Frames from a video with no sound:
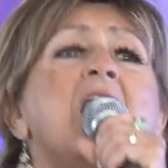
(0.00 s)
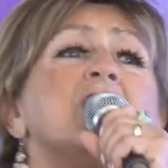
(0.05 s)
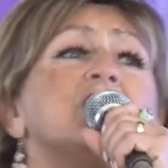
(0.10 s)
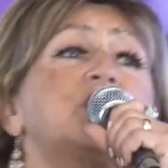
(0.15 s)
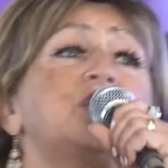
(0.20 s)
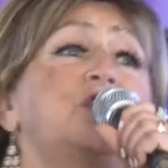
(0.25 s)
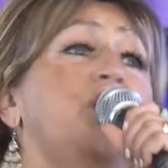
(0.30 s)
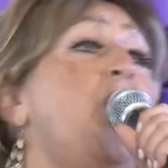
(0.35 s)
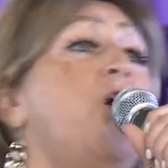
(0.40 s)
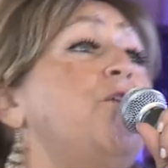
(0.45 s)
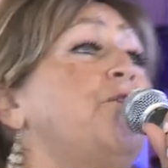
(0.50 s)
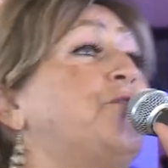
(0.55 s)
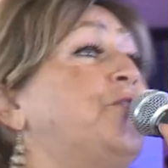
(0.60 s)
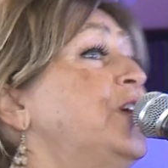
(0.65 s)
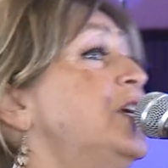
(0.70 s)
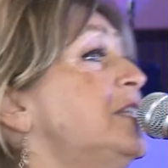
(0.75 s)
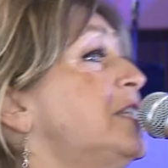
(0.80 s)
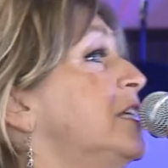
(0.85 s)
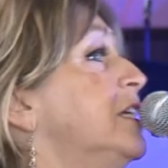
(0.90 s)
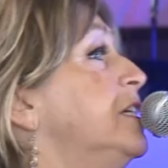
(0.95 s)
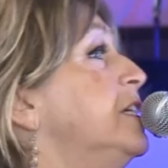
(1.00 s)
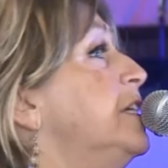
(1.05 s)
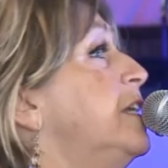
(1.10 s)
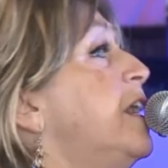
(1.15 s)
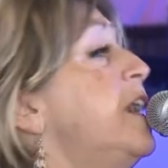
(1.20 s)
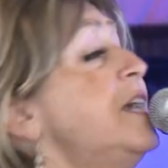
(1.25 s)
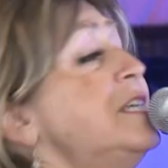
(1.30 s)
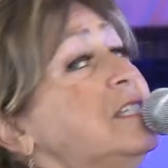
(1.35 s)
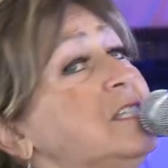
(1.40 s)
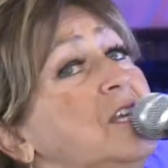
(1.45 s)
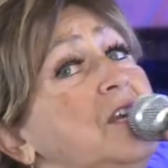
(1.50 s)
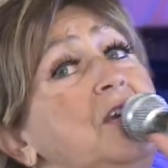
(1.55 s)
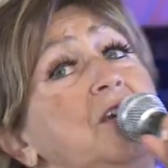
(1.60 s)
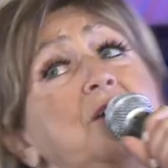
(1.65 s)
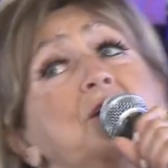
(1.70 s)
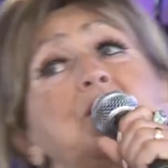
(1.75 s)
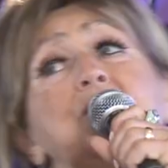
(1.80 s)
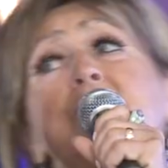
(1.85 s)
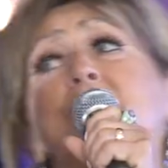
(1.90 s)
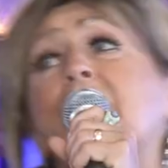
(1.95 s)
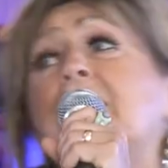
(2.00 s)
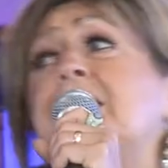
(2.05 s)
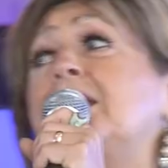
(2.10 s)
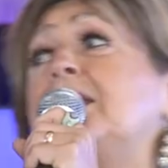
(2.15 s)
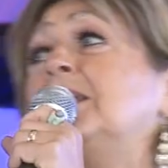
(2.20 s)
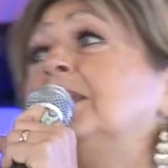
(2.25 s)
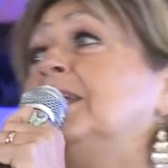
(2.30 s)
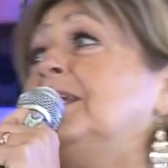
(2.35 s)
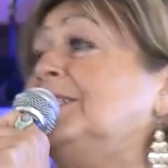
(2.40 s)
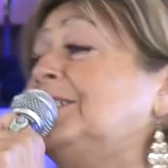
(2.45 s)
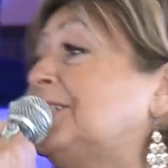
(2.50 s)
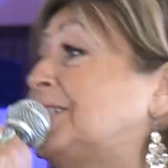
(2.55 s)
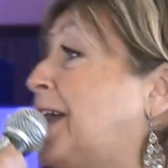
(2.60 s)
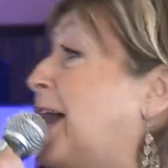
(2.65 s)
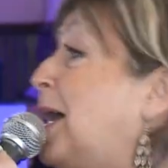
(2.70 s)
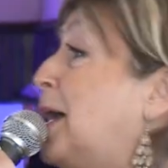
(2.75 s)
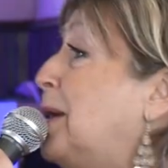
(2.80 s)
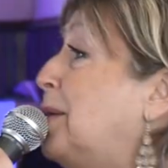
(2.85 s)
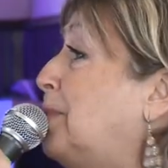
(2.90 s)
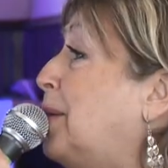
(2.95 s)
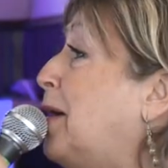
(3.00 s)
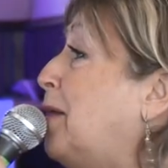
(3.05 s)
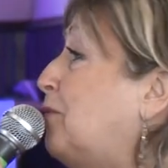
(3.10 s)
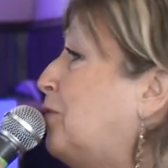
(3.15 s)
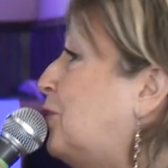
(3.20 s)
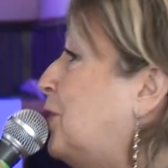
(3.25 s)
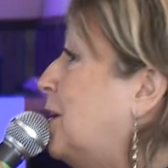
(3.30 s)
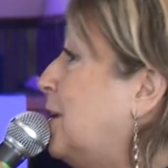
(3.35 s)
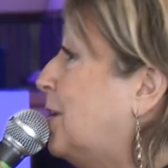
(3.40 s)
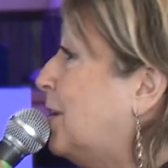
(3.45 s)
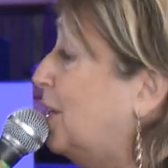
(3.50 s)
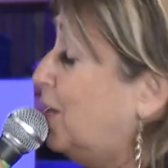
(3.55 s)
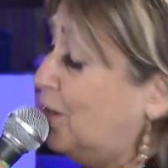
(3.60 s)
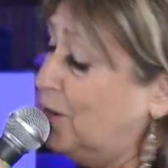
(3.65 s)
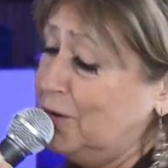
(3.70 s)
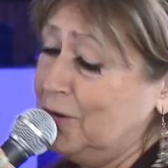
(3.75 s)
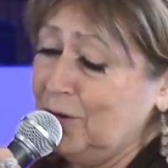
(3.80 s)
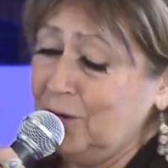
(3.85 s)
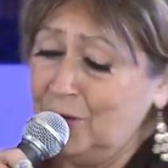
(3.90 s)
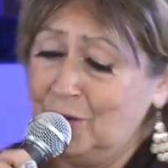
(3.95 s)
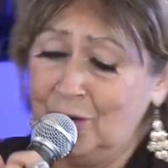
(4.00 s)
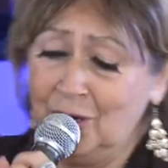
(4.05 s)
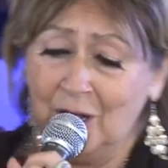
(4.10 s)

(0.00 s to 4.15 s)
So visit us here any time of the year,